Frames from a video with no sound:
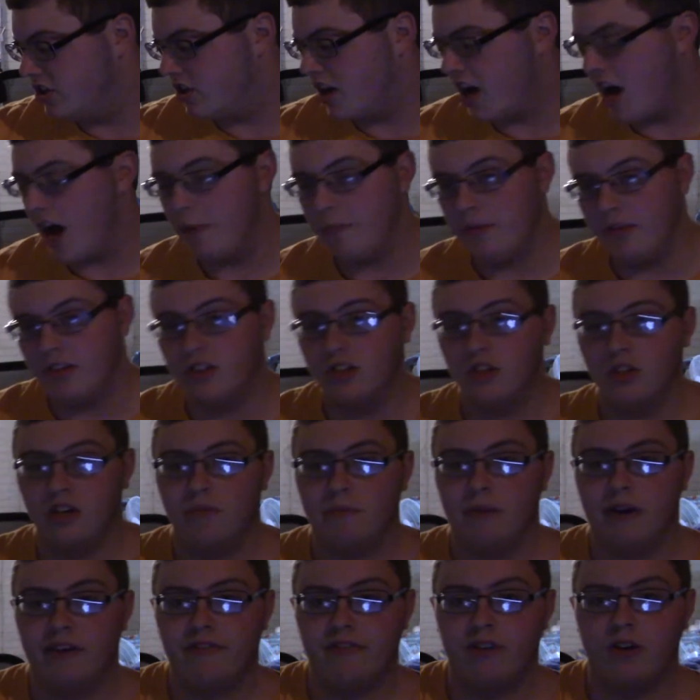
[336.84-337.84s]
copy too on
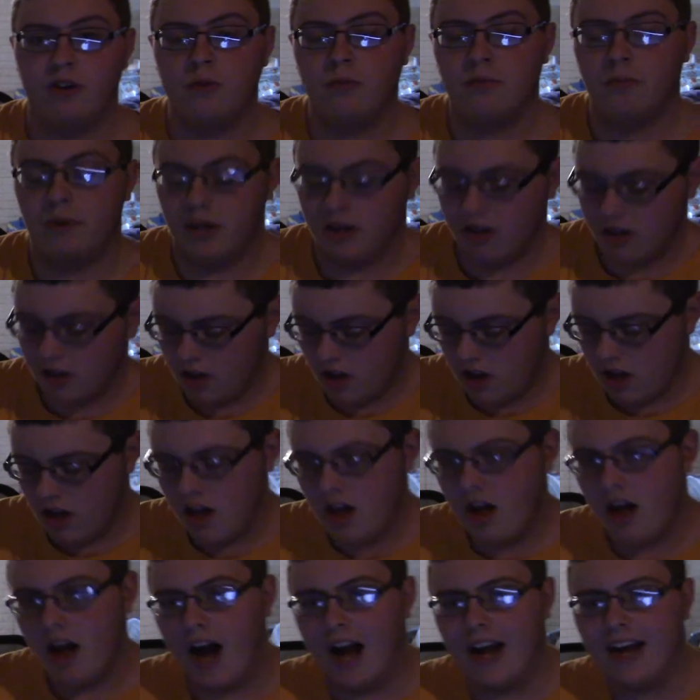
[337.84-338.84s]
my phone, but
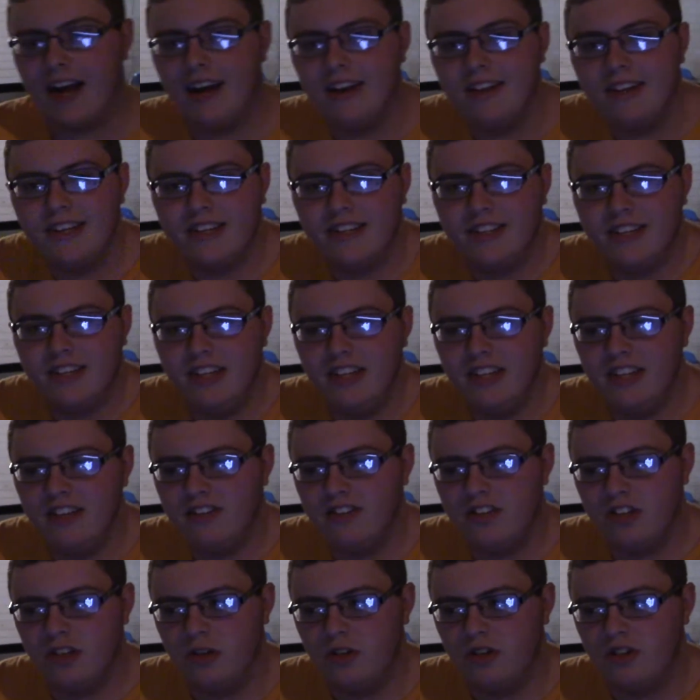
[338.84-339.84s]
I kind of like CDs
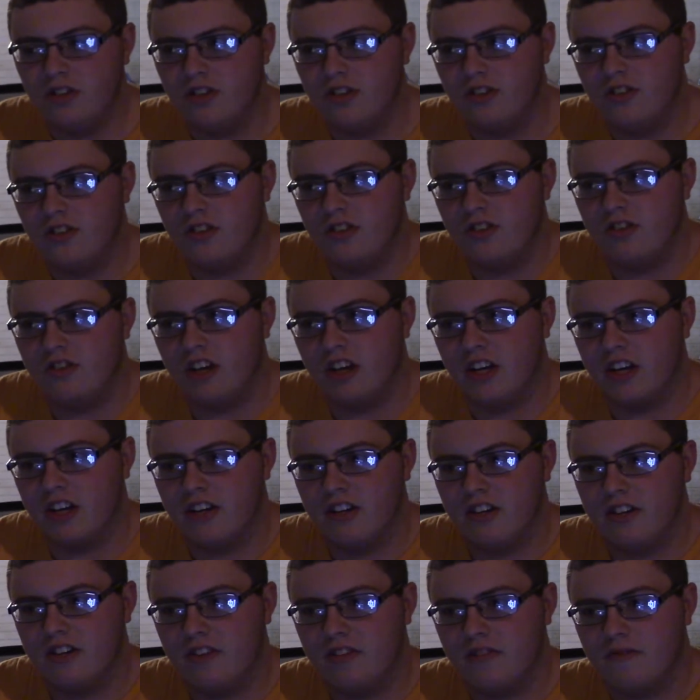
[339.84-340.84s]
too because it's just like,
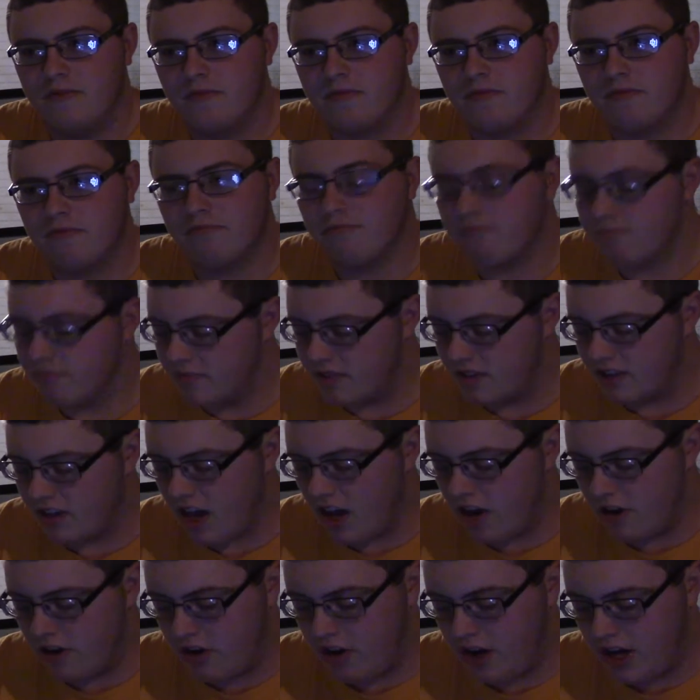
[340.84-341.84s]
I
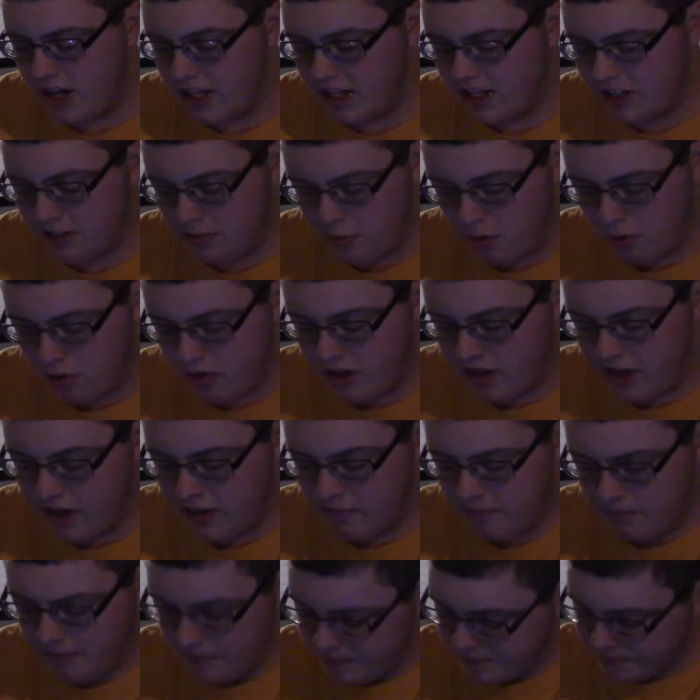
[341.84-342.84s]
don't know. I like supporting
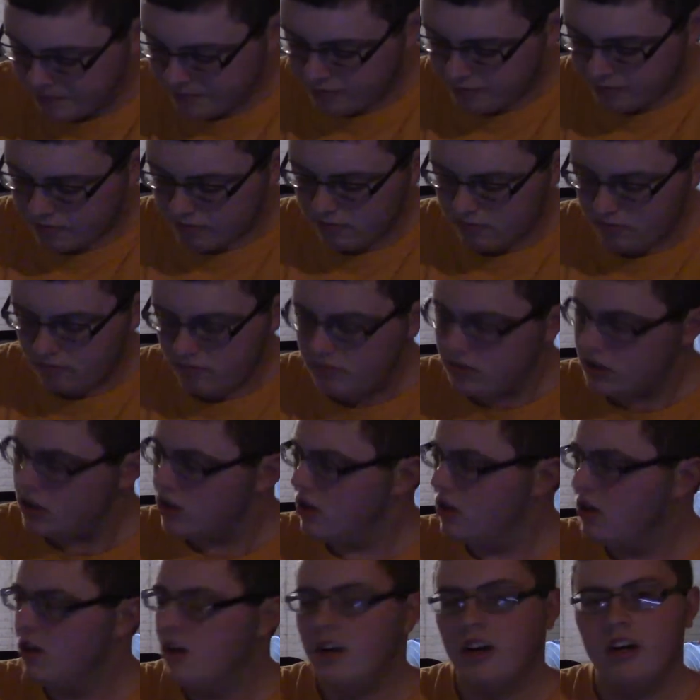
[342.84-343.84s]
him.
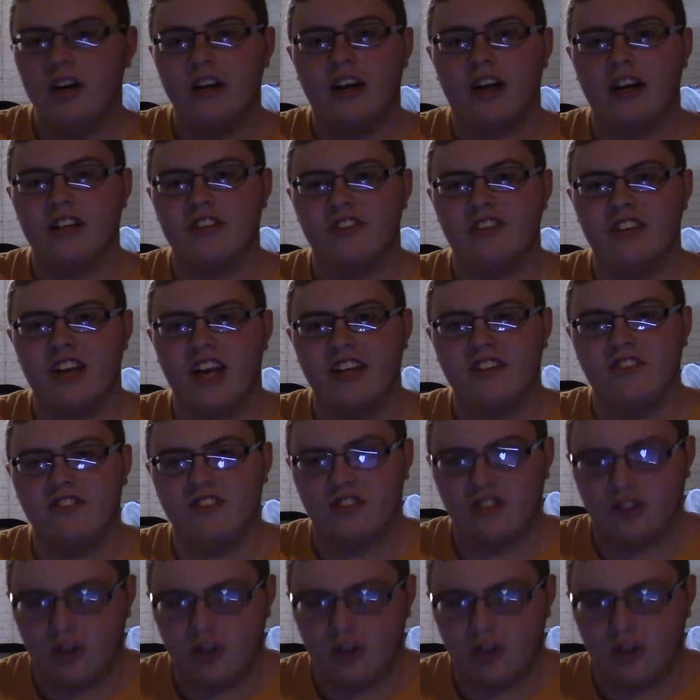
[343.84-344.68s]
Got Assassin's